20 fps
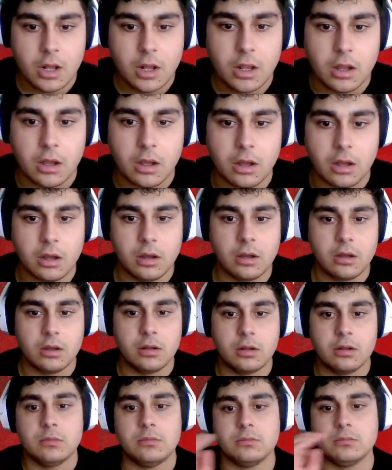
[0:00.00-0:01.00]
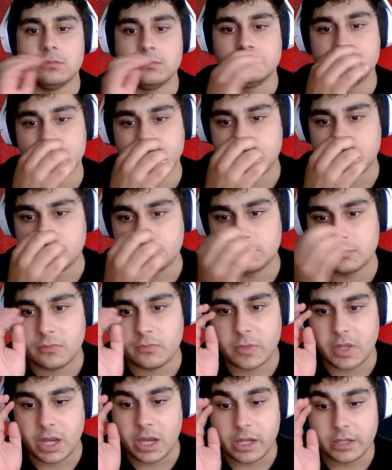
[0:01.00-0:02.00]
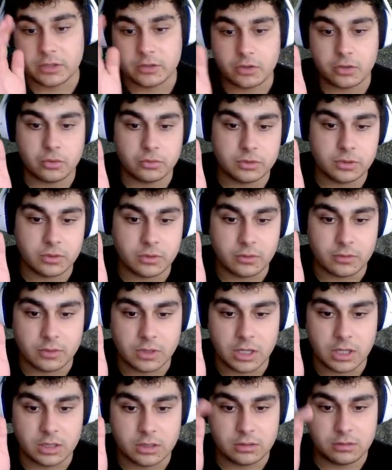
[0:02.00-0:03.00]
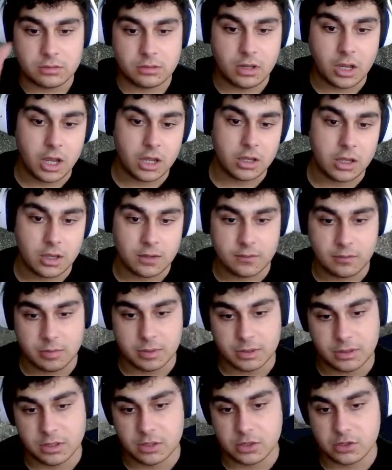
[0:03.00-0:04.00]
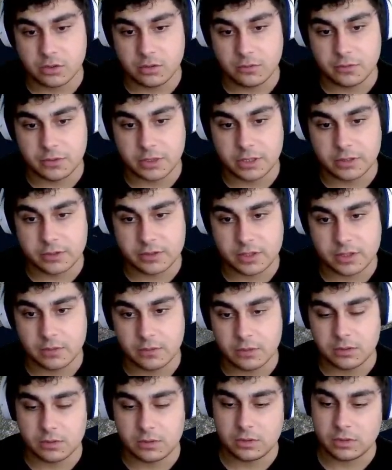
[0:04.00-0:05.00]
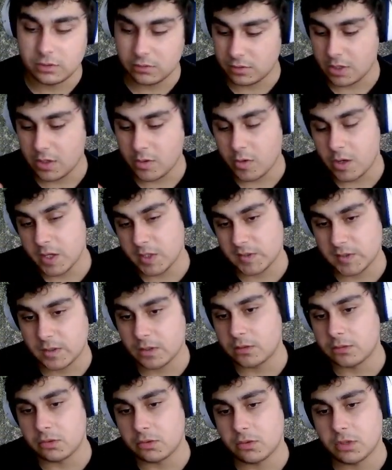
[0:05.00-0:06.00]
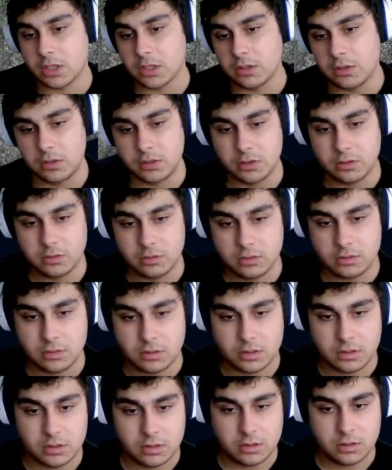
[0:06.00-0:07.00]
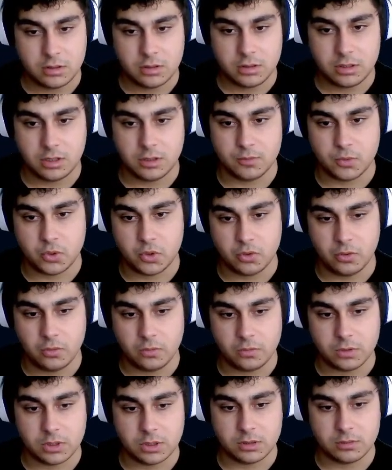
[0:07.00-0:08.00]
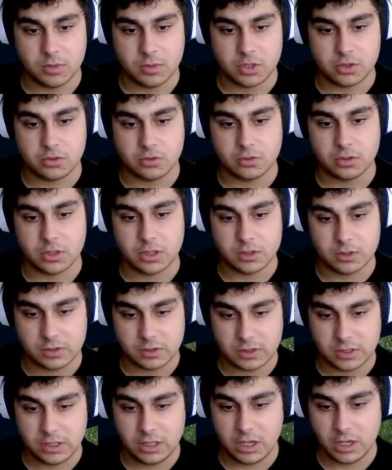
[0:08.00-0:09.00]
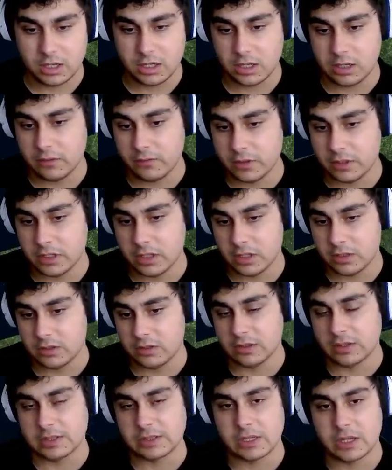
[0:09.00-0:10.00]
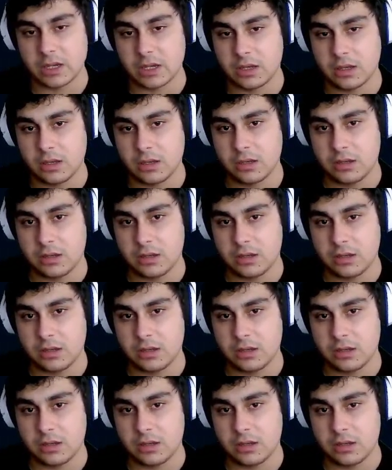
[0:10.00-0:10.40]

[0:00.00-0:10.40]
I throw the grenade. I have a potential of killing someone. So now I started right here. I'm throwing my shuriken. See, I even hit this guy.